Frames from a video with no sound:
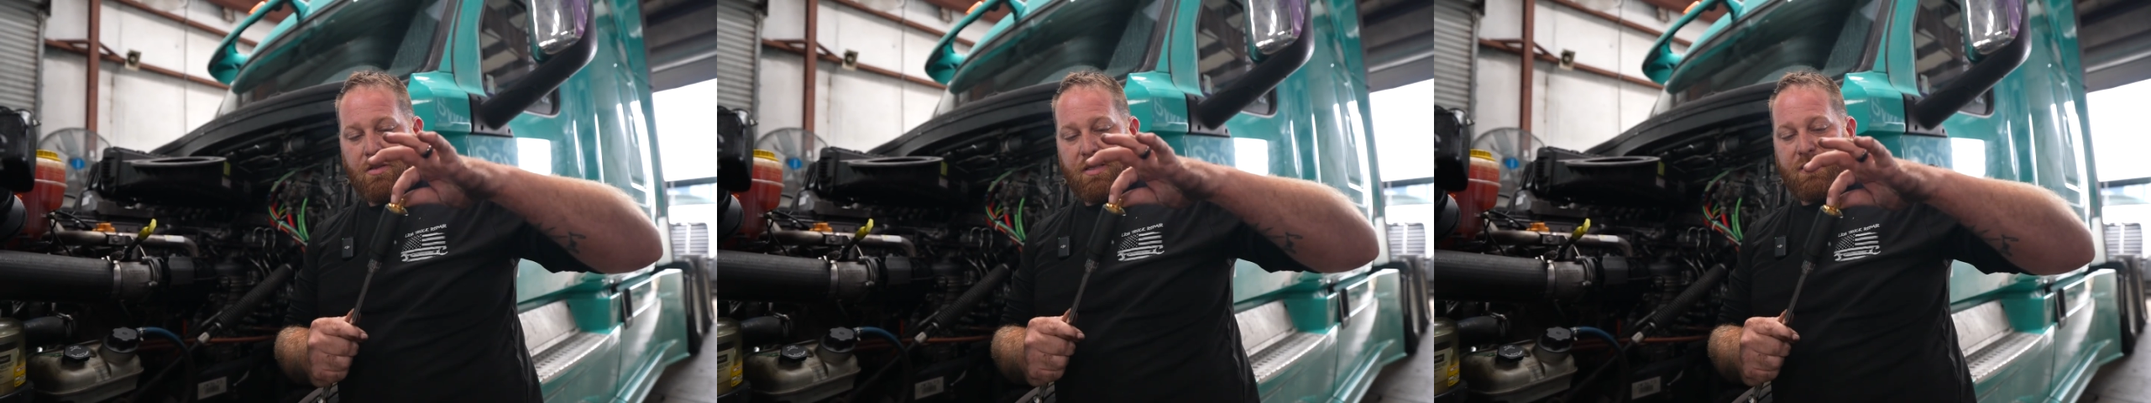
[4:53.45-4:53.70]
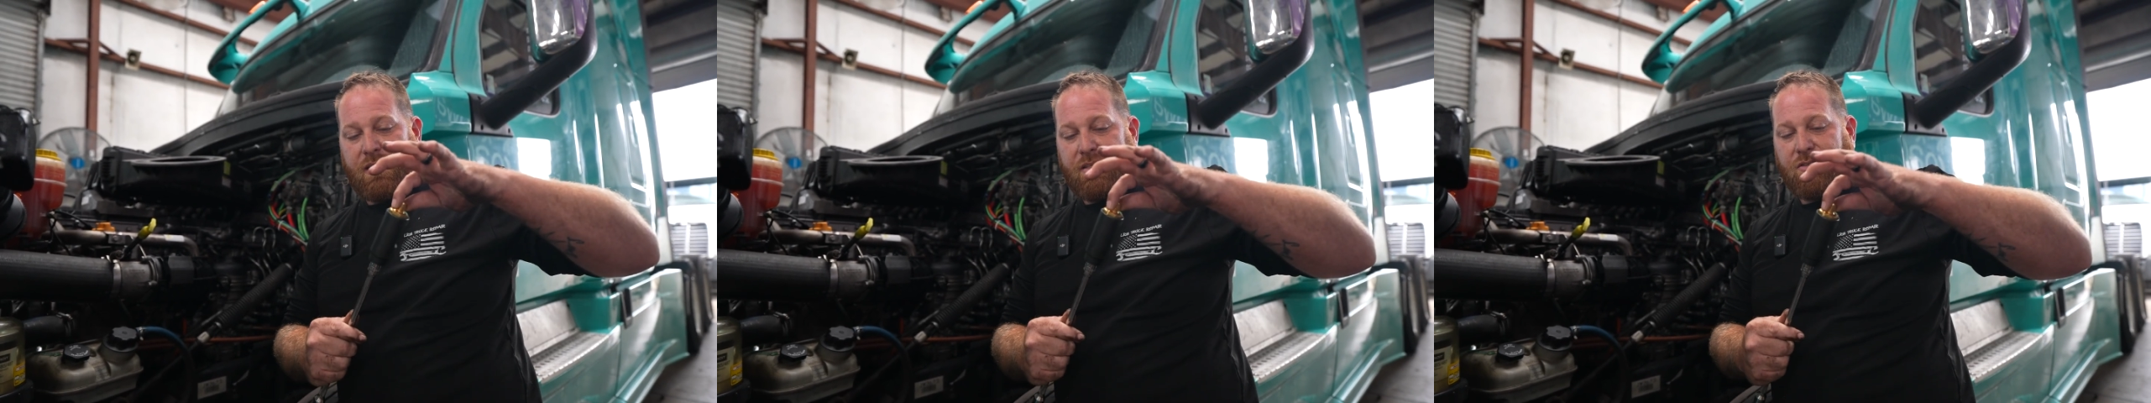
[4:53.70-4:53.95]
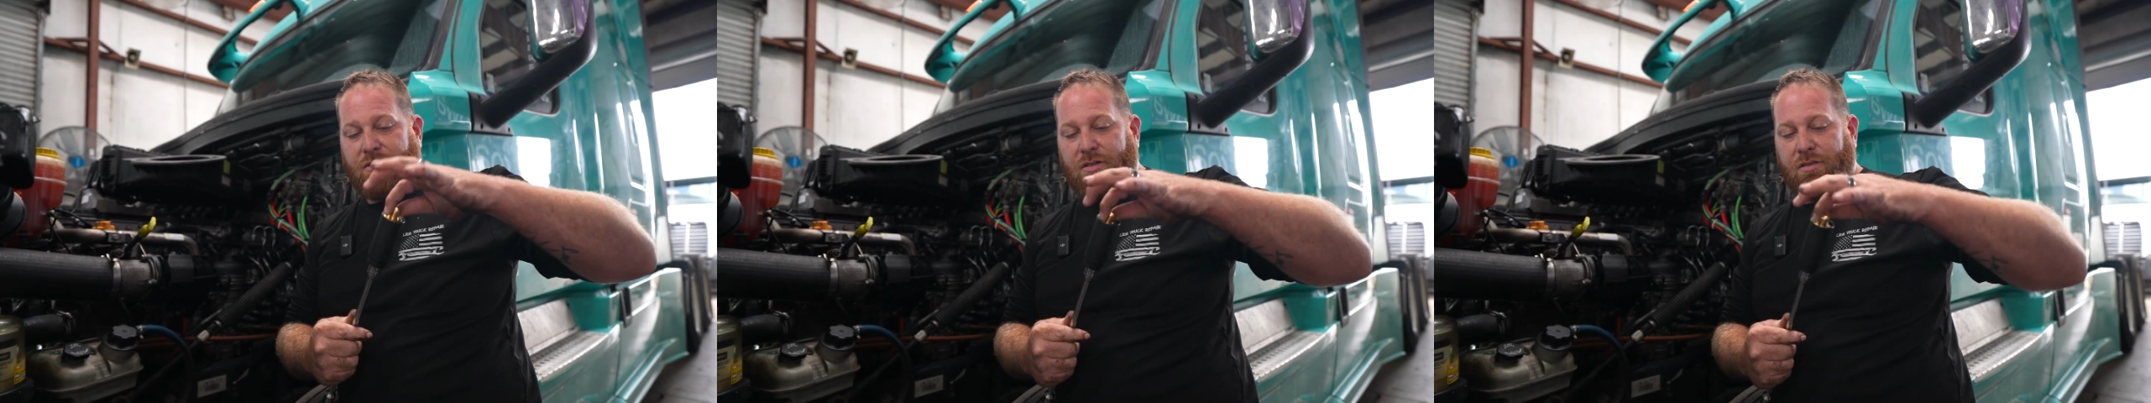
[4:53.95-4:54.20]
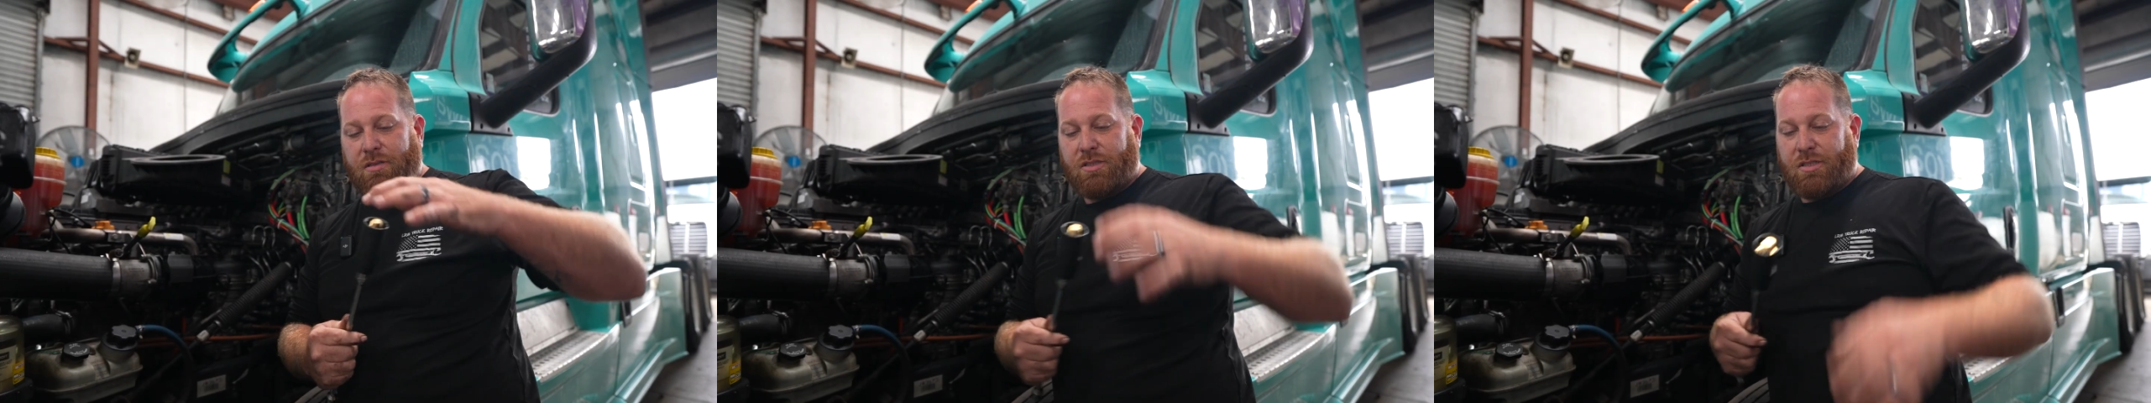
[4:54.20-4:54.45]
the
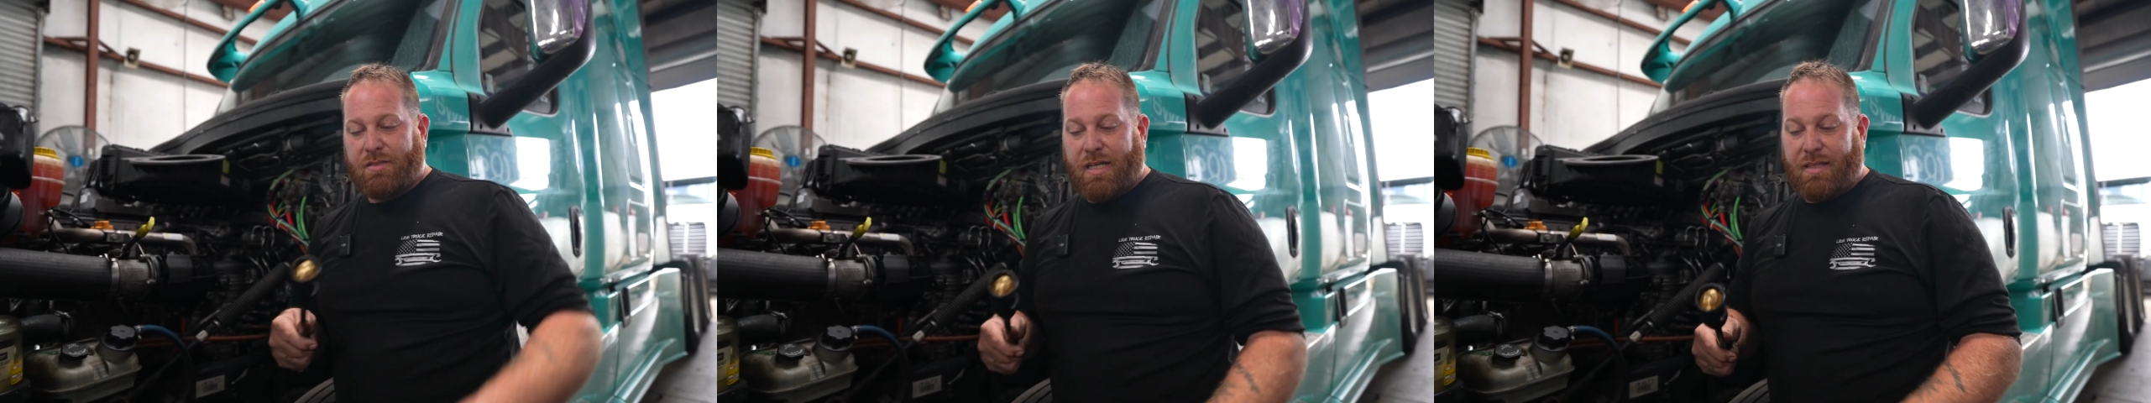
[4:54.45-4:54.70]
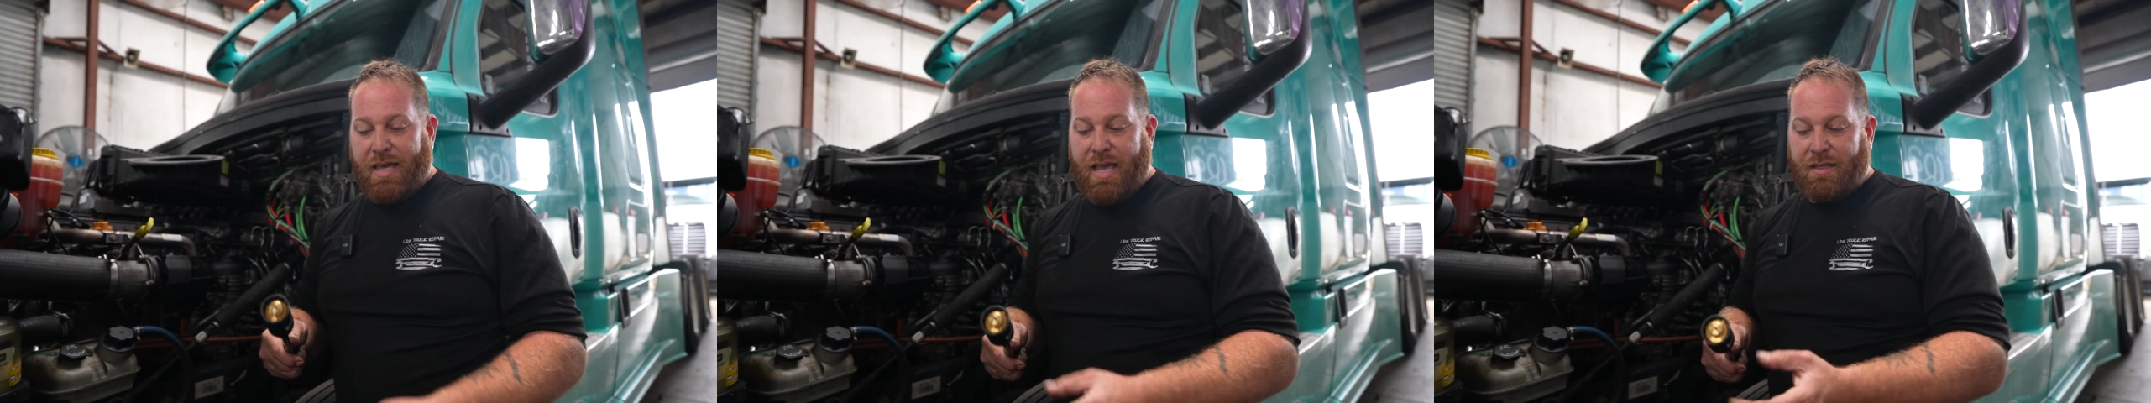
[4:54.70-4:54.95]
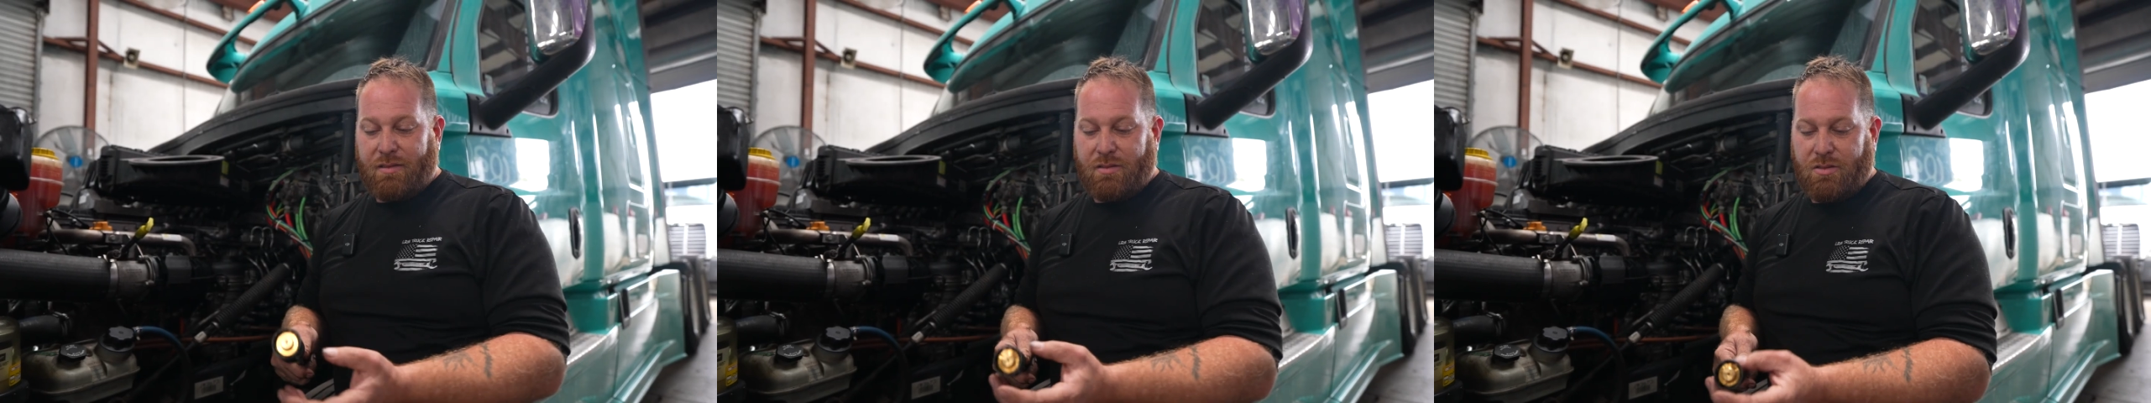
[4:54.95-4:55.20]
sensor just like that